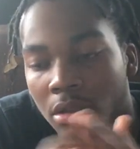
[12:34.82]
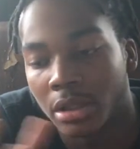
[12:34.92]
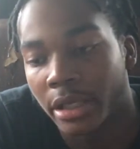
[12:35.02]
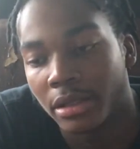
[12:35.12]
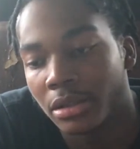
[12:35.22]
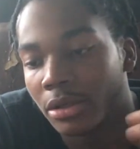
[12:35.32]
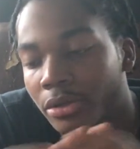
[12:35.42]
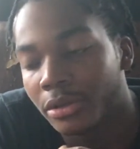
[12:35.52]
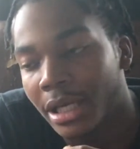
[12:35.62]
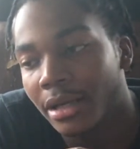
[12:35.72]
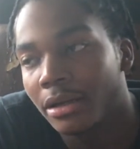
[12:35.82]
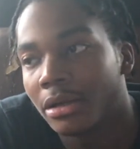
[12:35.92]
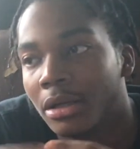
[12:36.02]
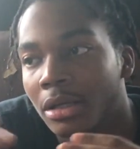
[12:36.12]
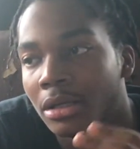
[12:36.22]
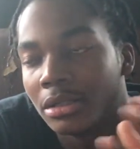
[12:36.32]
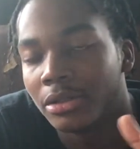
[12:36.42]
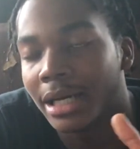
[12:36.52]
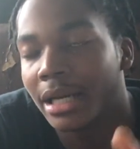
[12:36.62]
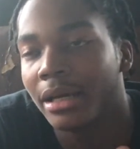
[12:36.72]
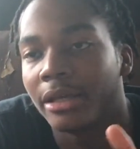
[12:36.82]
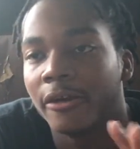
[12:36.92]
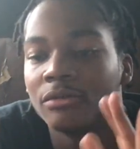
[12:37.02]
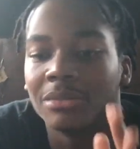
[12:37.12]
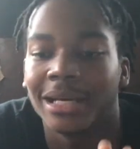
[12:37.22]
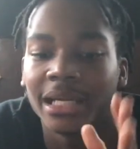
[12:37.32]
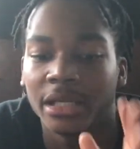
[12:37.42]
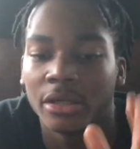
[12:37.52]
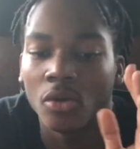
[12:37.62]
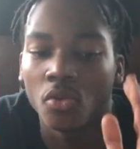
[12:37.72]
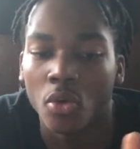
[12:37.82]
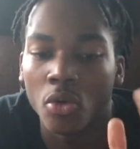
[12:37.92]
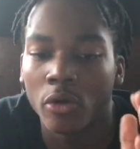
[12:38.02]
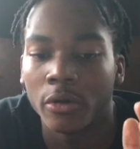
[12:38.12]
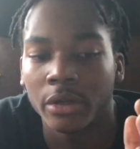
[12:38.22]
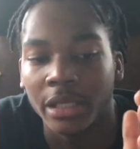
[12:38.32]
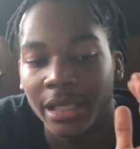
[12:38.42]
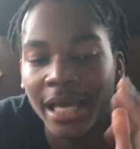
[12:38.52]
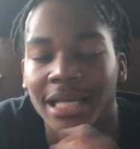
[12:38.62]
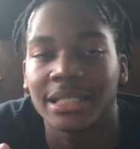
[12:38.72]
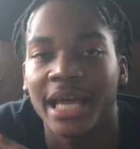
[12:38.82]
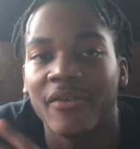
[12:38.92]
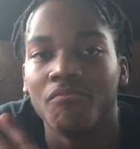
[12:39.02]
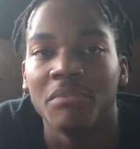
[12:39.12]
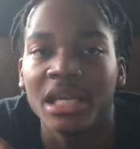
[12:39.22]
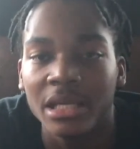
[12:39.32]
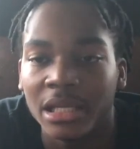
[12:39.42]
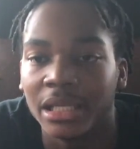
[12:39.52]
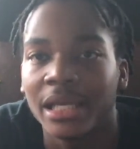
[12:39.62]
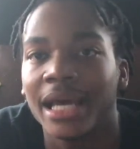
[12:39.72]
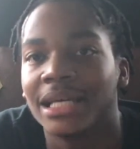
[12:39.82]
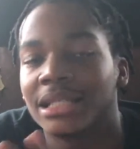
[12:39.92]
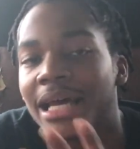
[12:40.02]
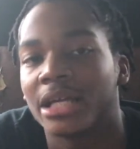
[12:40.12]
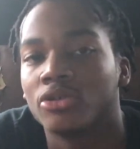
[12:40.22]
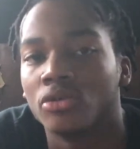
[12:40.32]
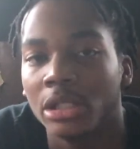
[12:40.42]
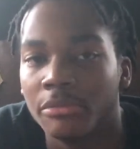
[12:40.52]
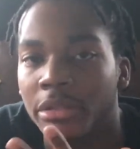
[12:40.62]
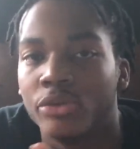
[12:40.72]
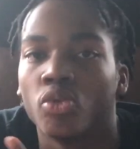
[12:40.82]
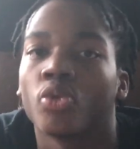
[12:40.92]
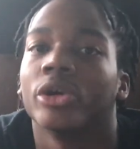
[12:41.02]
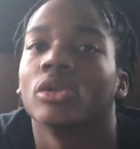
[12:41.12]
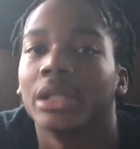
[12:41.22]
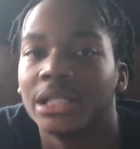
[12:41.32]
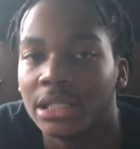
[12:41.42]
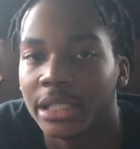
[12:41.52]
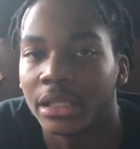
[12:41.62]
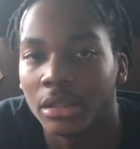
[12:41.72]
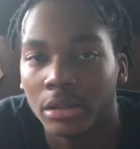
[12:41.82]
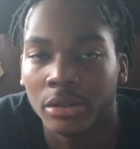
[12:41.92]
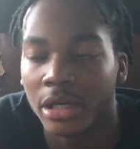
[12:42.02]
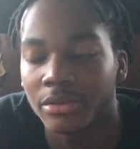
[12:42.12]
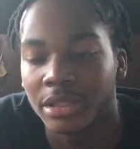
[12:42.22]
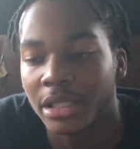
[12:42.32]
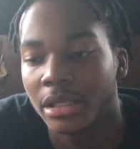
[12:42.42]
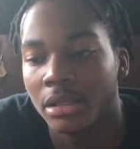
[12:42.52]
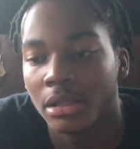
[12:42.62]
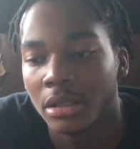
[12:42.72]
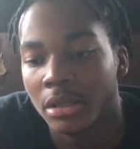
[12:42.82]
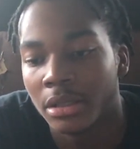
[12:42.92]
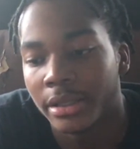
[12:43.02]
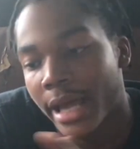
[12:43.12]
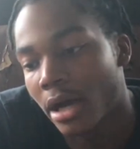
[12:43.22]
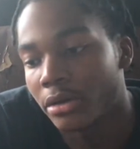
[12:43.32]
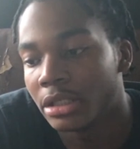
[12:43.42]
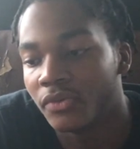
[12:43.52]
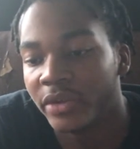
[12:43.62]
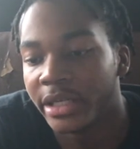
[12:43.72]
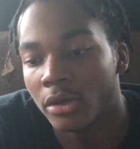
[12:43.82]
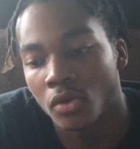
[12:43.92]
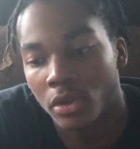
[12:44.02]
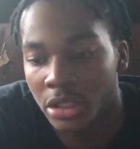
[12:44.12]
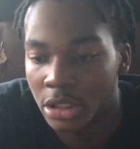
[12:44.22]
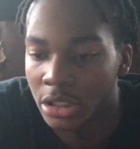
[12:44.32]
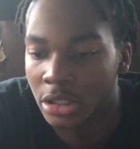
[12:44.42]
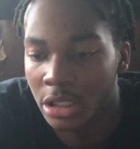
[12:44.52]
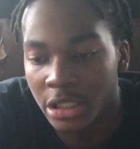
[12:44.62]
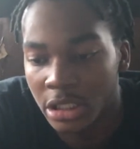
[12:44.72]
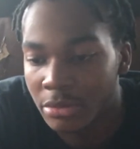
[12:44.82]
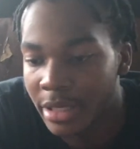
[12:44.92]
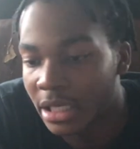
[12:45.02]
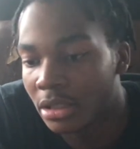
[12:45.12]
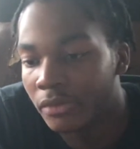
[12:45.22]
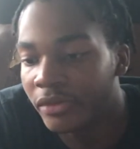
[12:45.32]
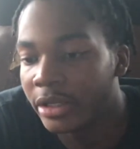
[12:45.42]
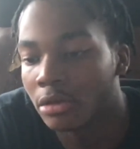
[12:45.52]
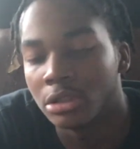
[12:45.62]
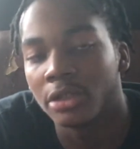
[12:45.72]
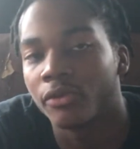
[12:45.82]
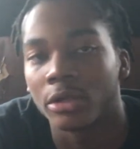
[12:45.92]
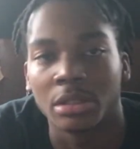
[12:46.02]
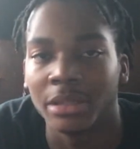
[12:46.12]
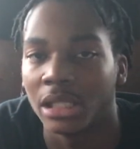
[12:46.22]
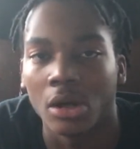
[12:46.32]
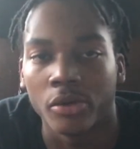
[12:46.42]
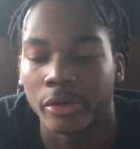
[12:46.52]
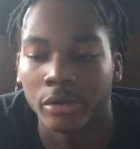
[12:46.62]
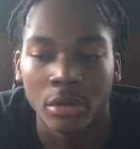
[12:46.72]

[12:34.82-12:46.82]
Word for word: Like, no, you gotta you gotta give somebody an award and it has to have meaning and it has to actually be realistic. You know what I'm saying? Now this video is just he just making this video just for it to be longer.